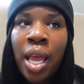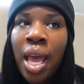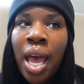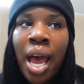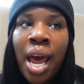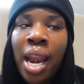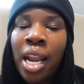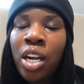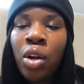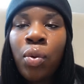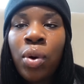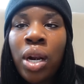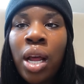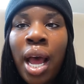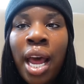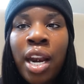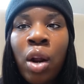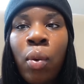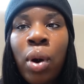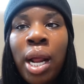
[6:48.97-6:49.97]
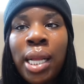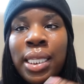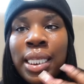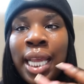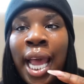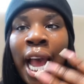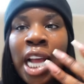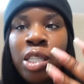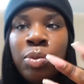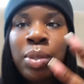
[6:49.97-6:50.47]
And I don't want her to
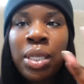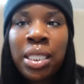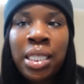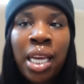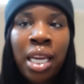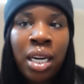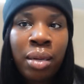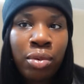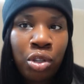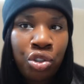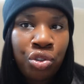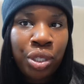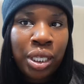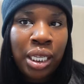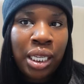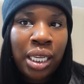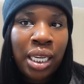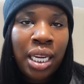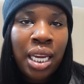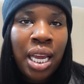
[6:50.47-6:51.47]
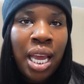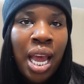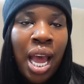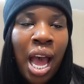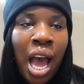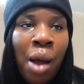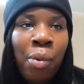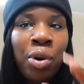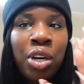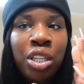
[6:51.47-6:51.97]
catch me setting up the tree.
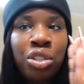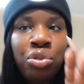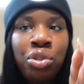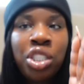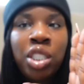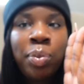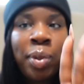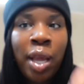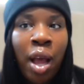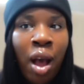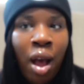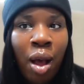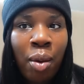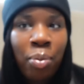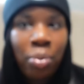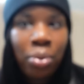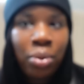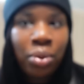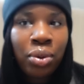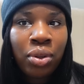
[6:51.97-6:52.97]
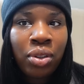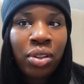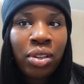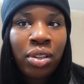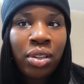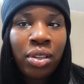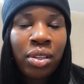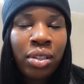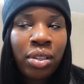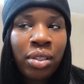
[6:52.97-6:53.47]
I want the tree to be up.
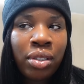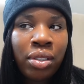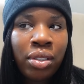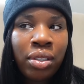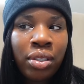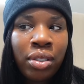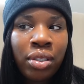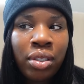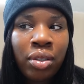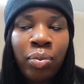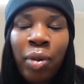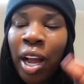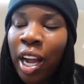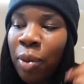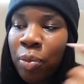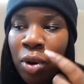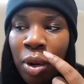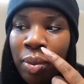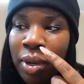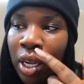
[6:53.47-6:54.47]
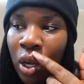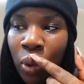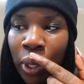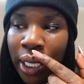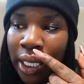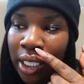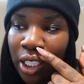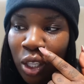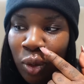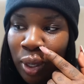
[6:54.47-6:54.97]
I could probably
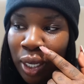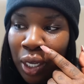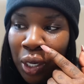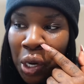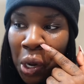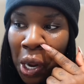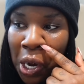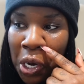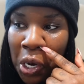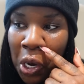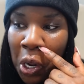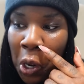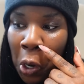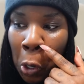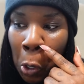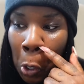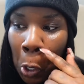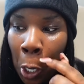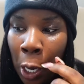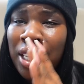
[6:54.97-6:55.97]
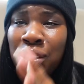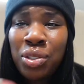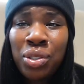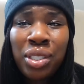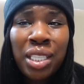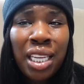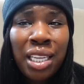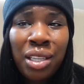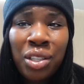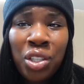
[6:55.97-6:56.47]
quickly do it, you know, I don't know. Because you
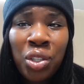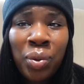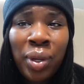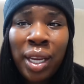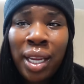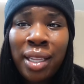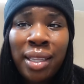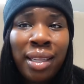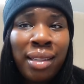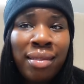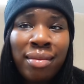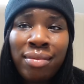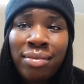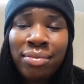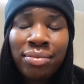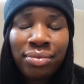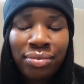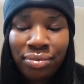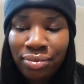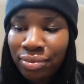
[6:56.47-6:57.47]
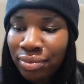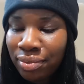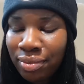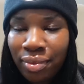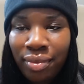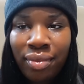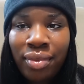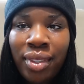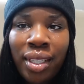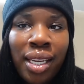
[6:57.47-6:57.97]
say you do it and then
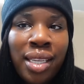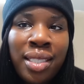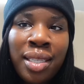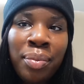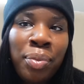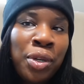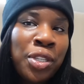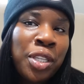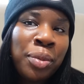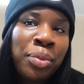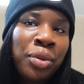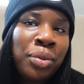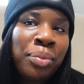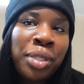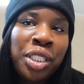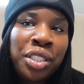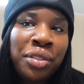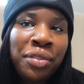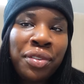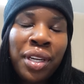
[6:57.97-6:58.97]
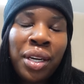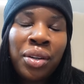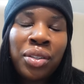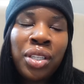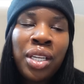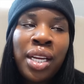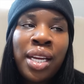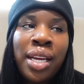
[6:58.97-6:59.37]
it's impossible, mission failed.